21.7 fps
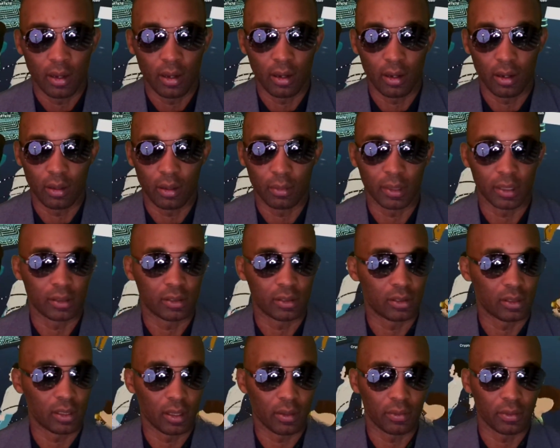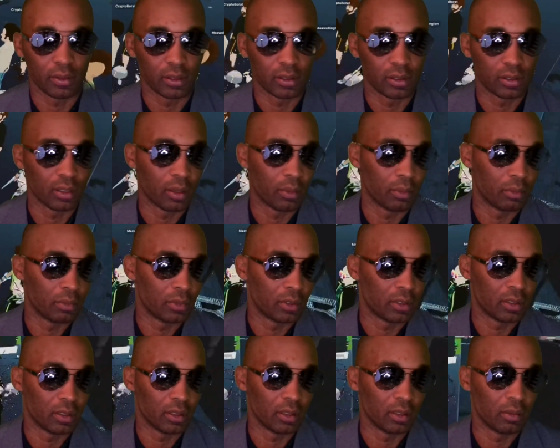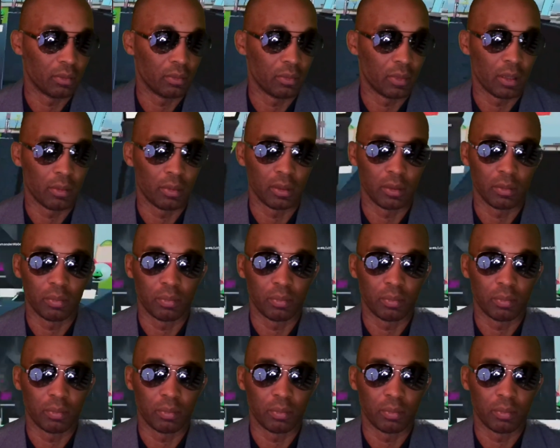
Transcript: That's definitely something to maybe